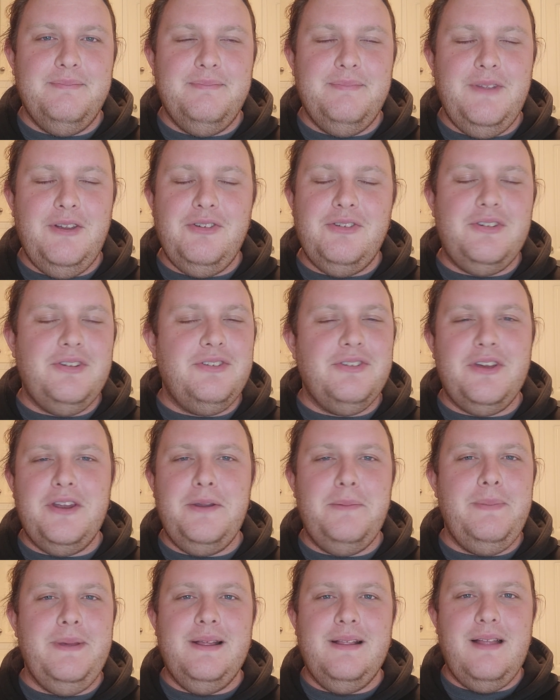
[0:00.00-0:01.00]
It's just going
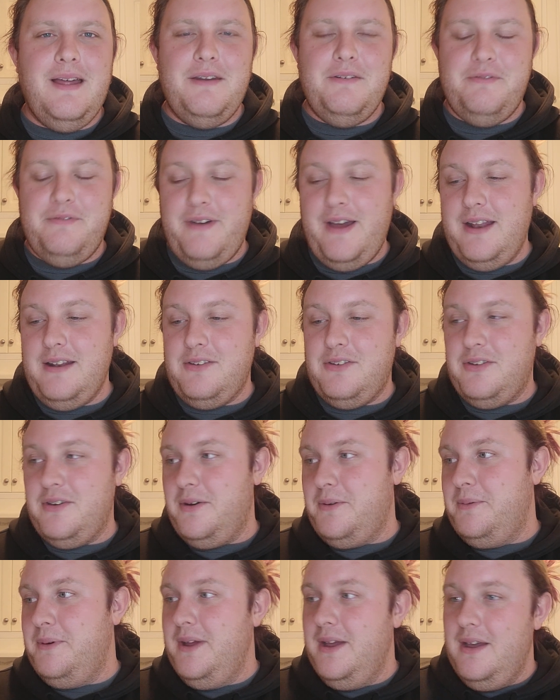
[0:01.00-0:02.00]
to be a lot of fun.
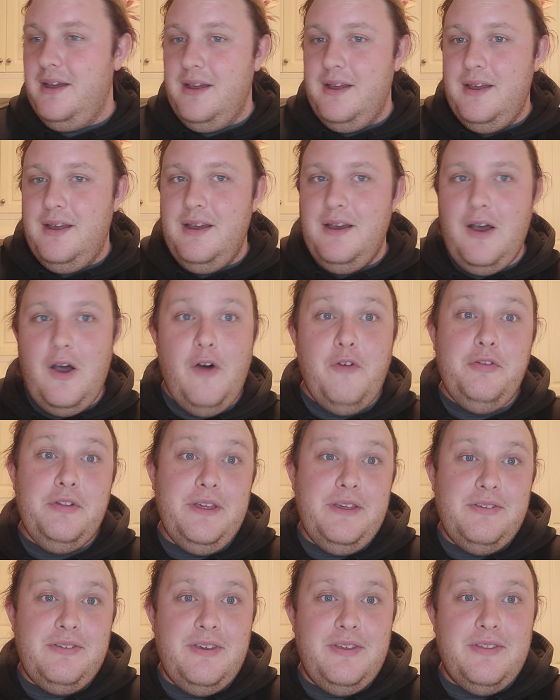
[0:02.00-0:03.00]
So
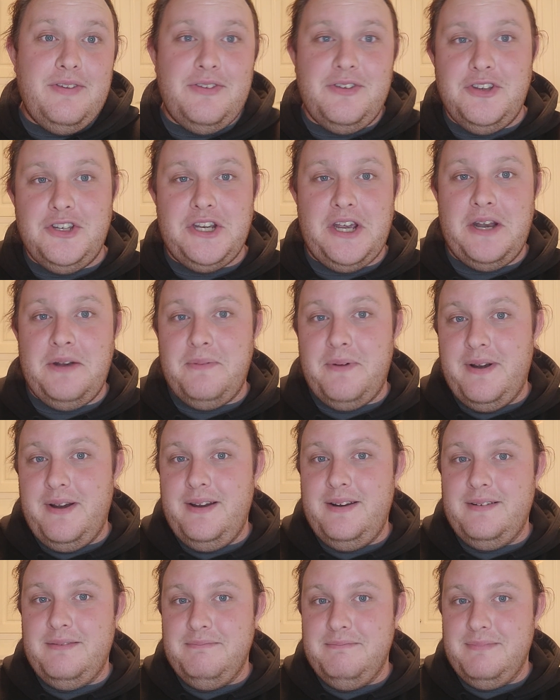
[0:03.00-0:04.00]
hopefully you see this in
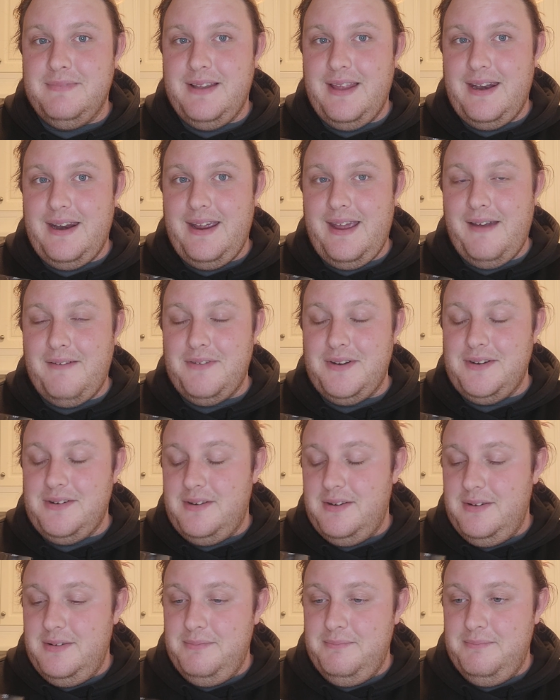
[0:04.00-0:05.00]
January, that I
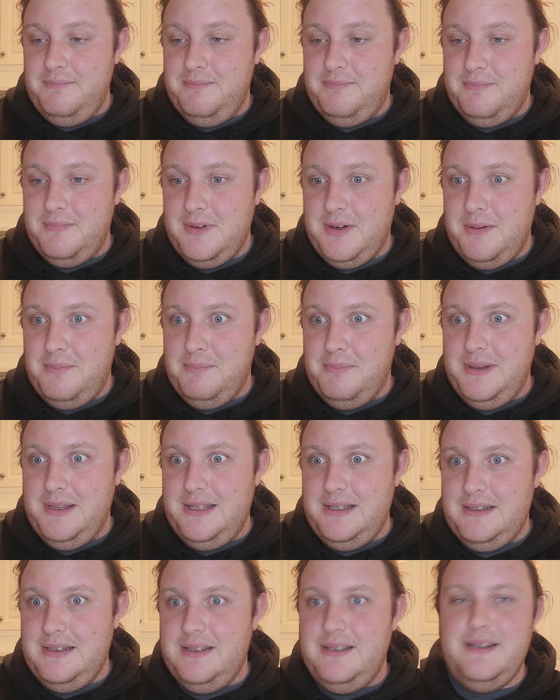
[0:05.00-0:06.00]
haven't
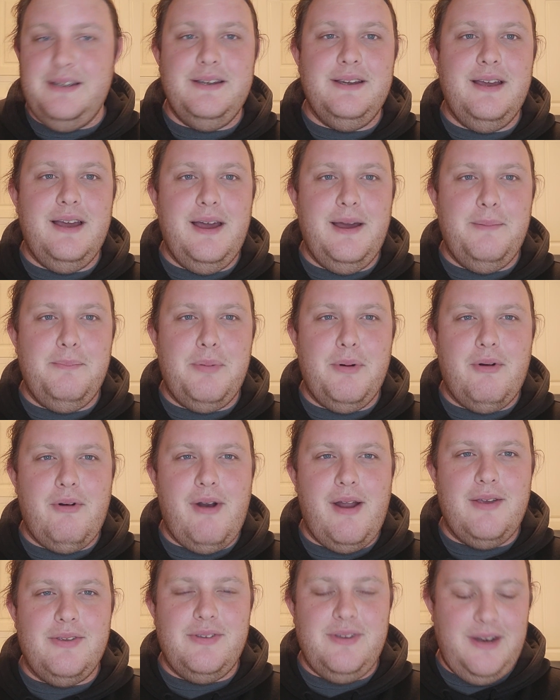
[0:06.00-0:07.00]
completely
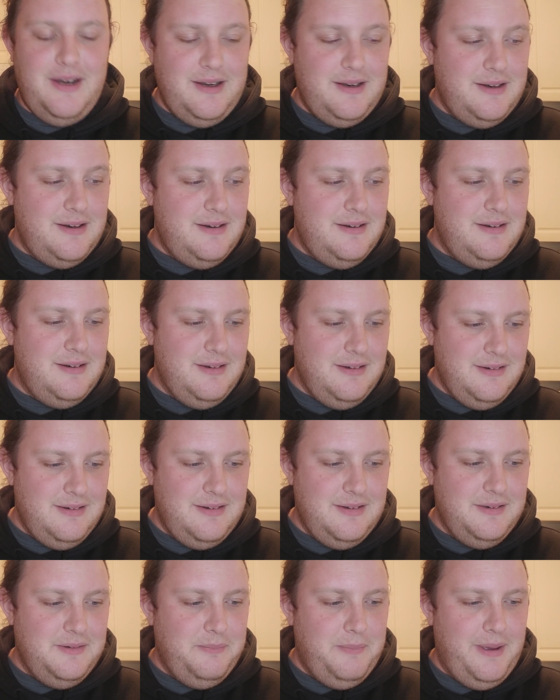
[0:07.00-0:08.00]
procrastinated
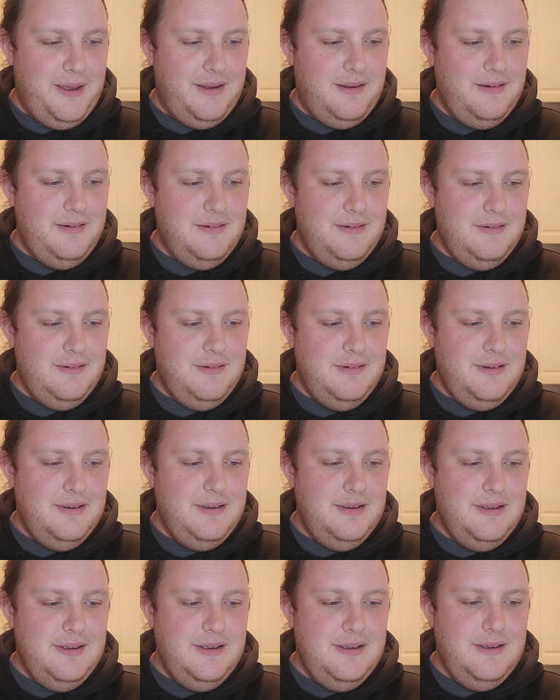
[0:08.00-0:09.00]
until
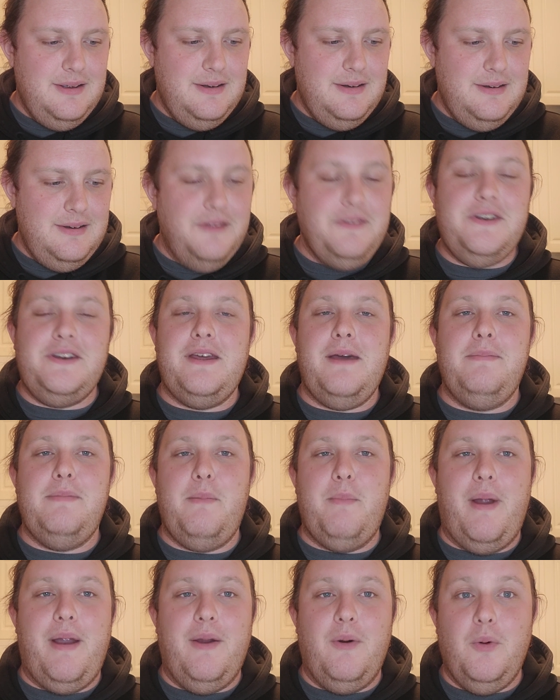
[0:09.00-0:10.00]
the time that
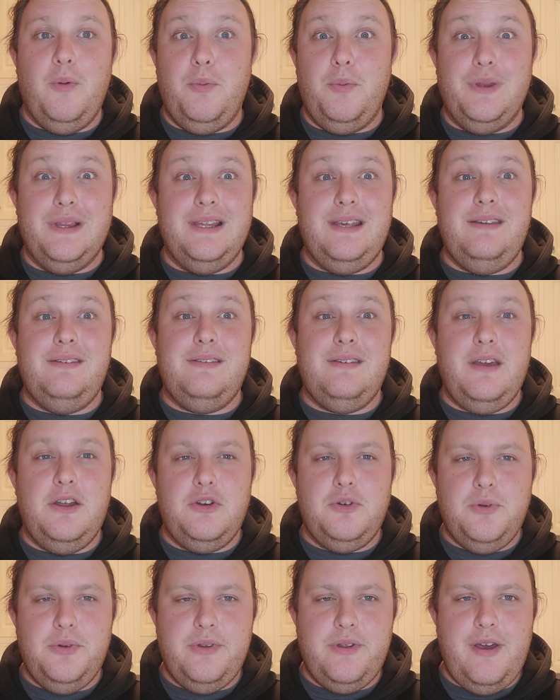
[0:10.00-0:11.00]
my whole release
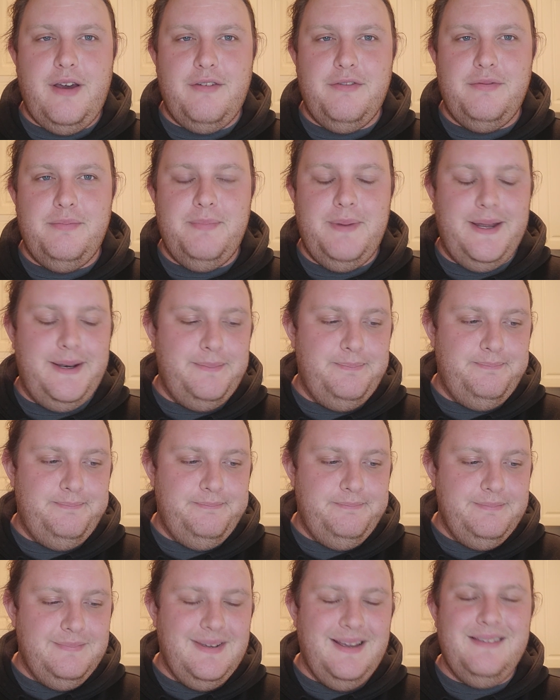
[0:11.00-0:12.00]
schedule's off. But
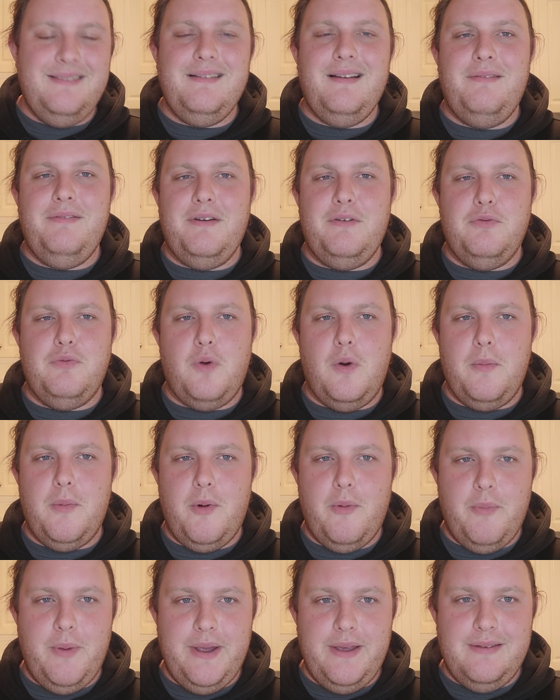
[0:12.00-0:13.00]
I still have like 4
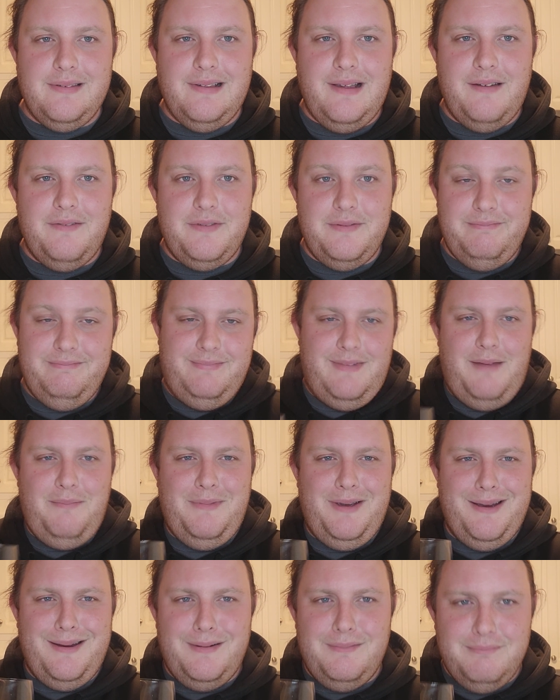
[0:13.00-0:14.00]
more weeks left. I'm
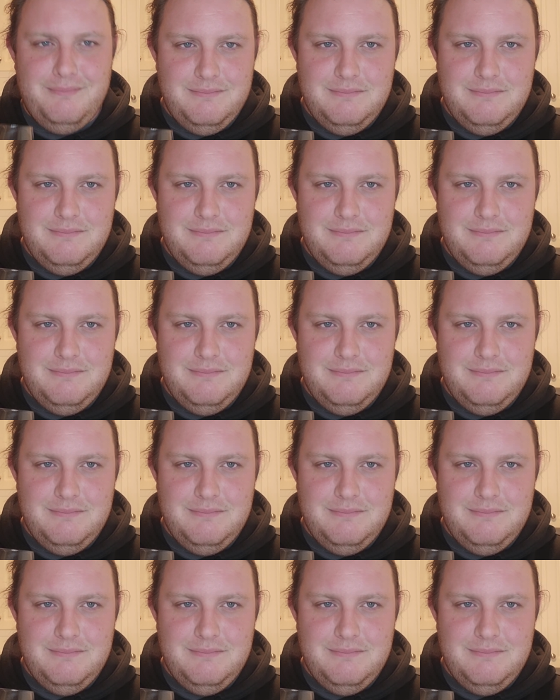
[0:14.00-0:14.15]
good.